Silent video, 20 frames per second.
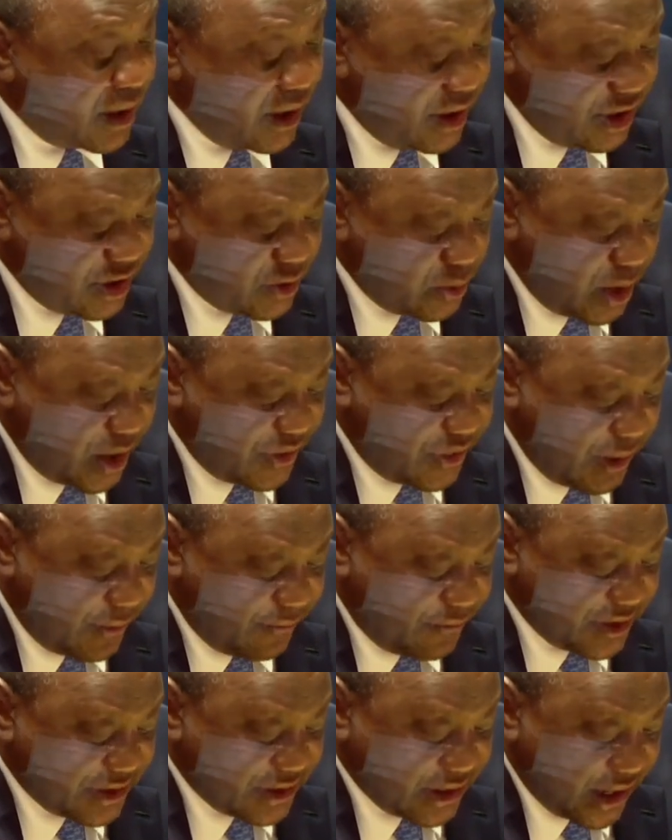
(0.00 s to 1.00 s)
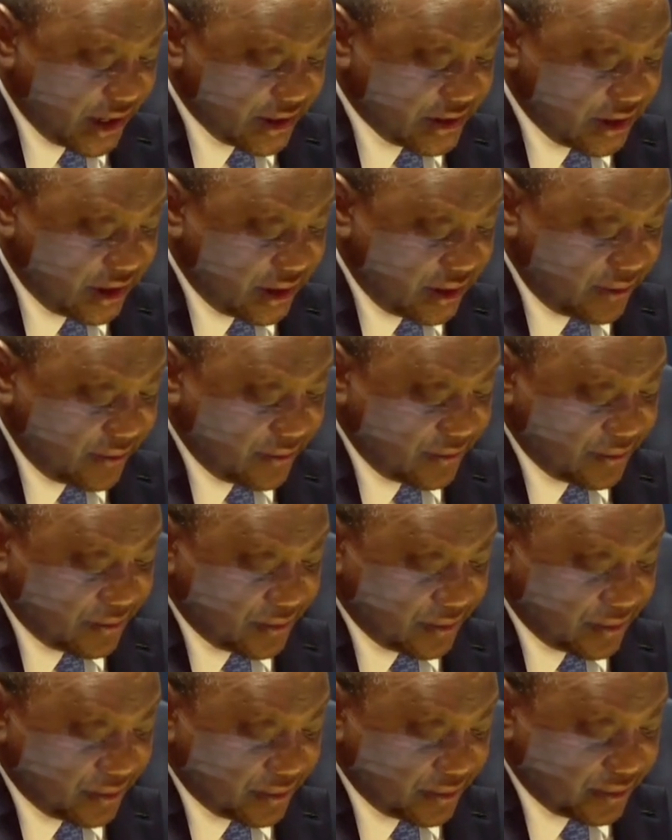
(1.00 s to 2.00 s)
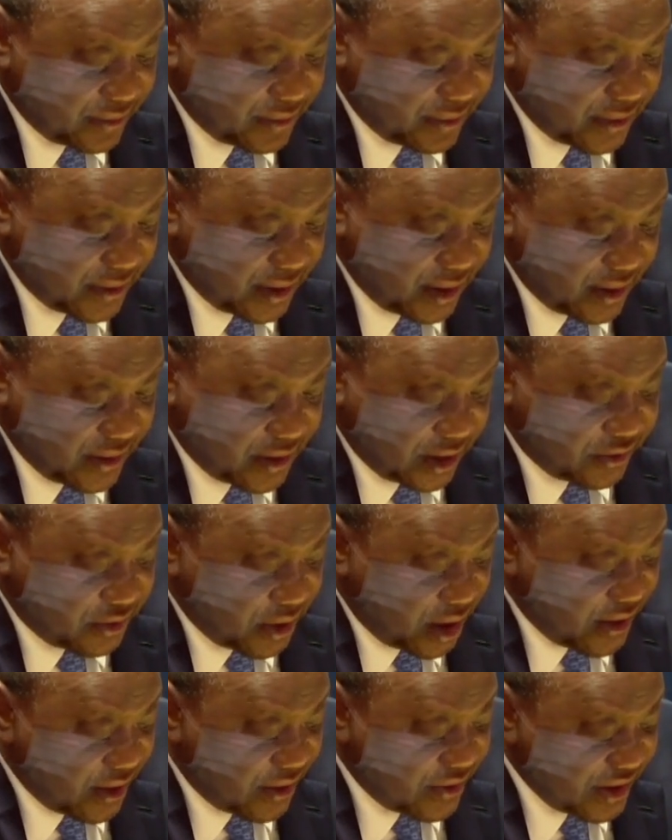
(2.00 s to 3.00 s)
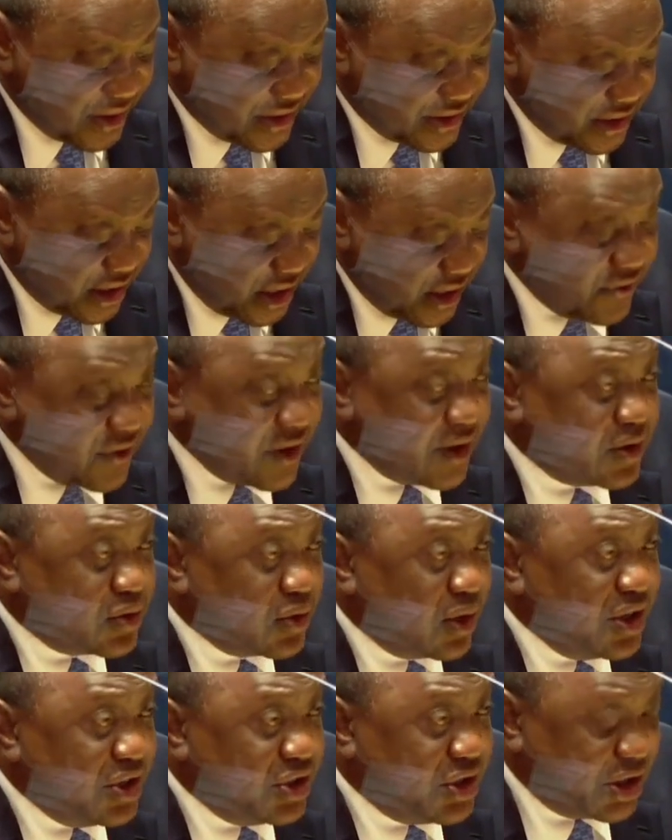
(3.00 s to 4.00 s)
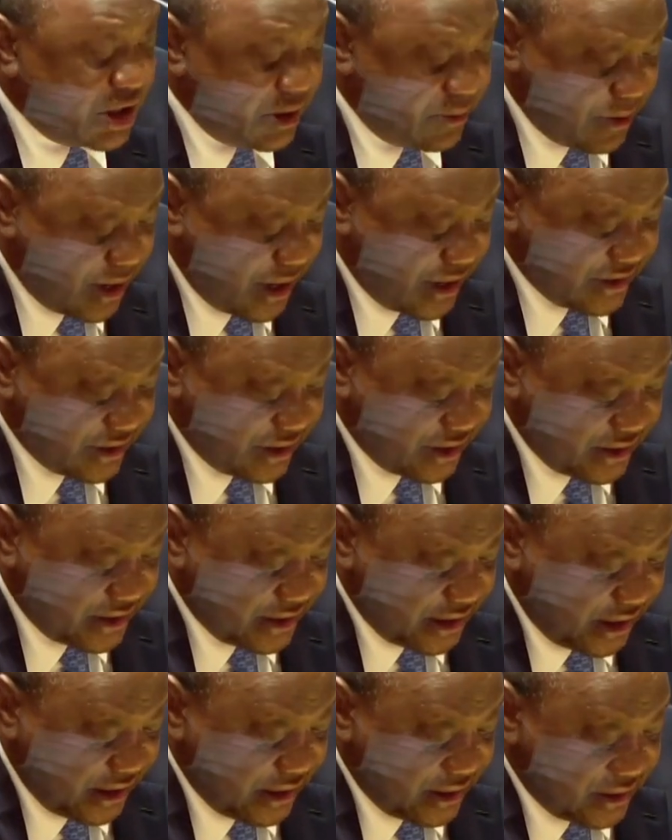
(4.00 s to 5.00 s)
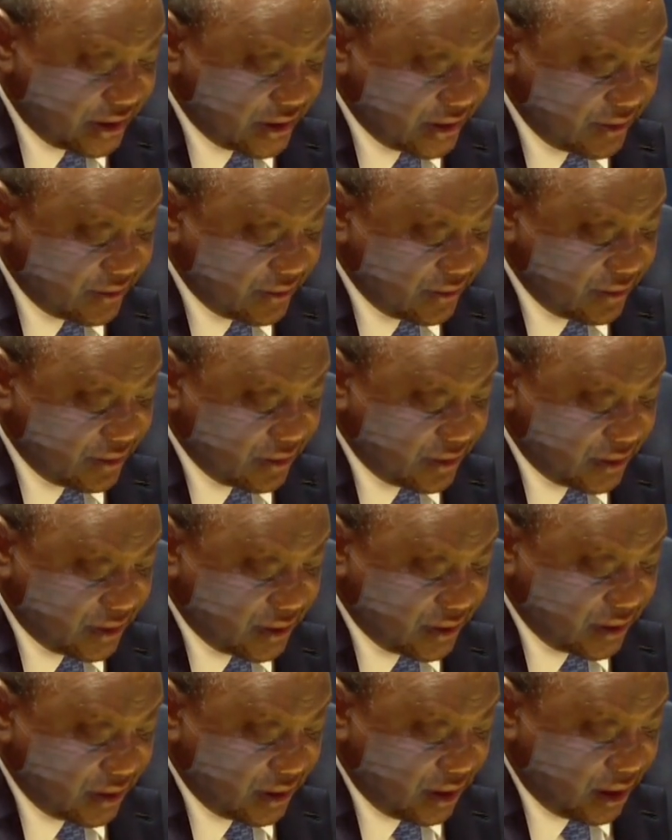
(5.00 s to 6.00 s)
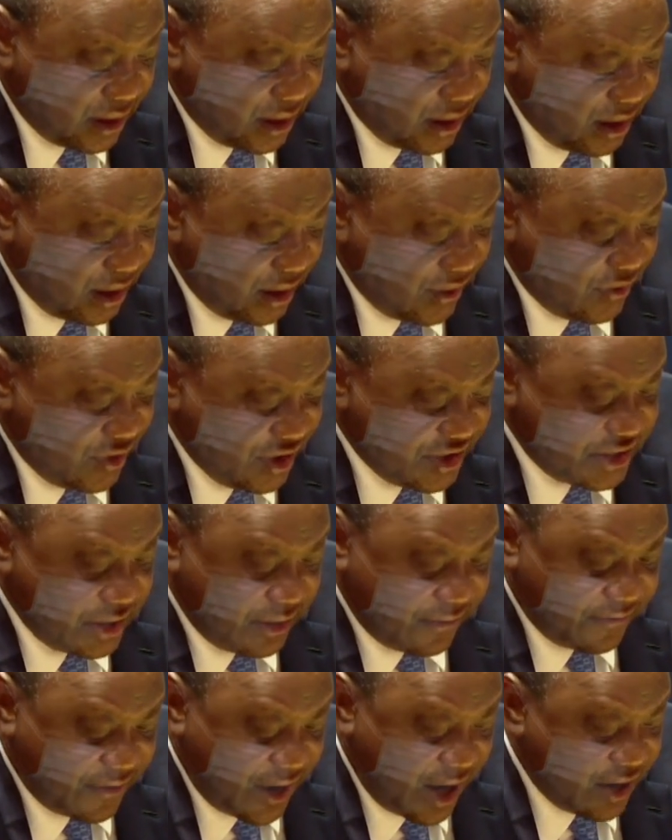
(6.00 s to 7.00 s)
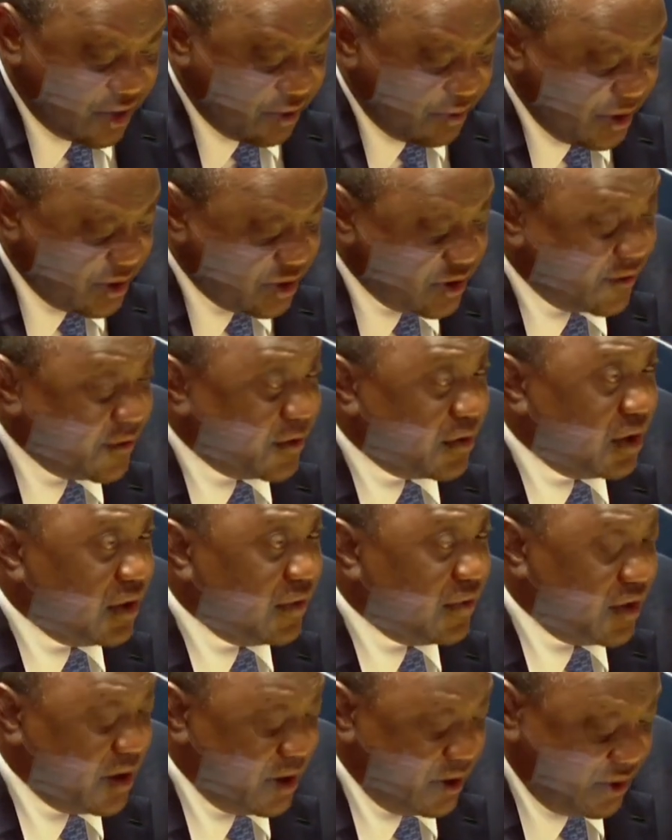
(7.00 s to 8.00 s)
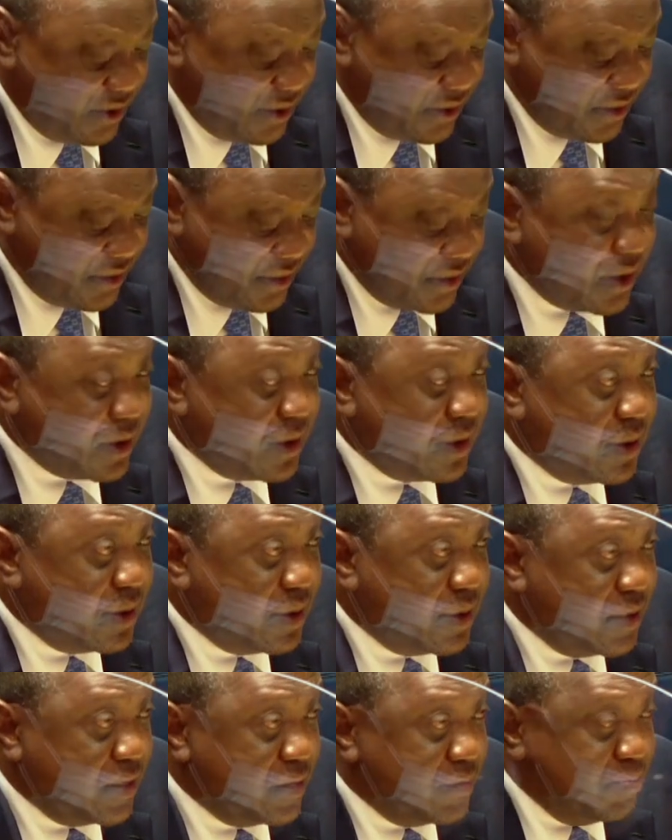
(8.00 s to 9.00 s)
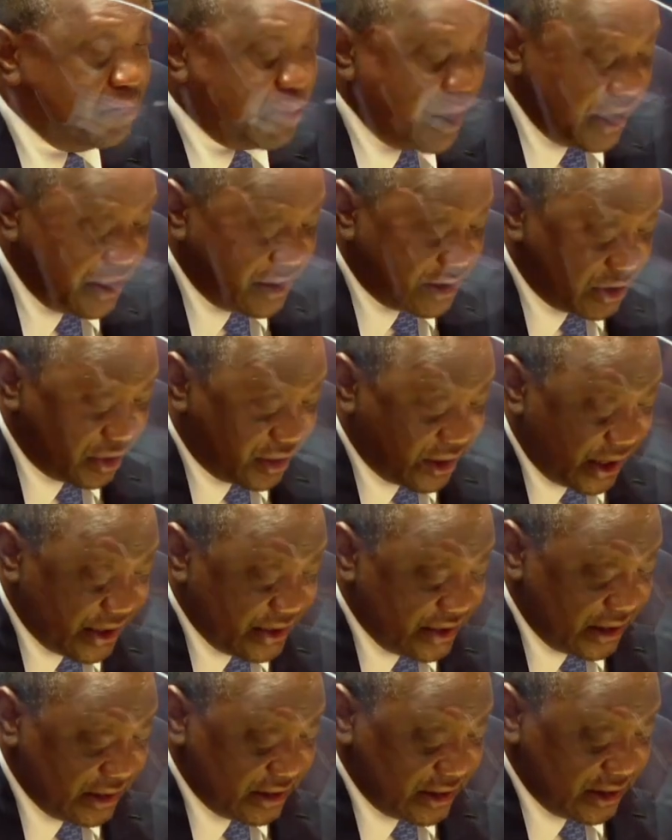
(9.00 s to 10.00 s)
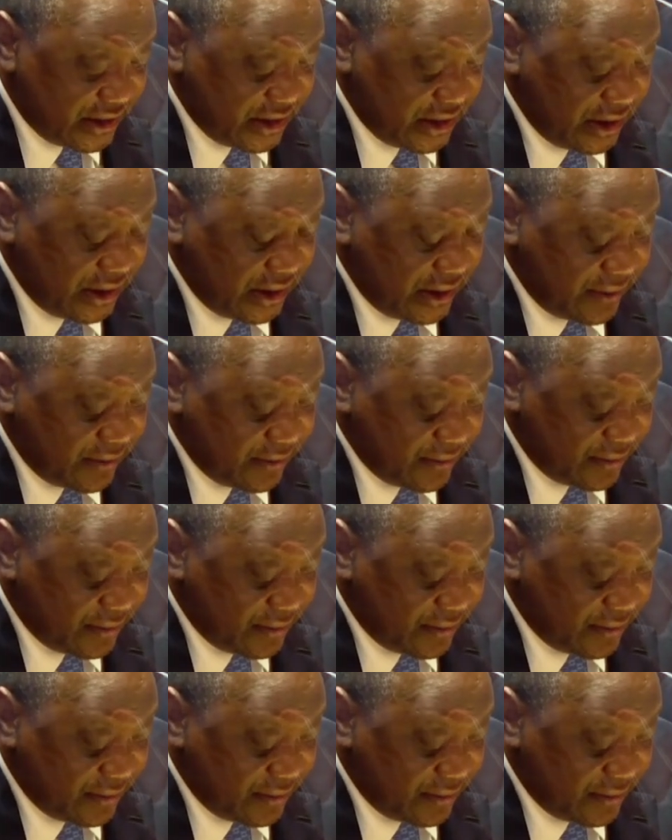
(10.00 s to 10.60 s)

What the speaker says: It is worth emphasizing that rather than serving to legitimize the state, in this environment of grievance based on identity,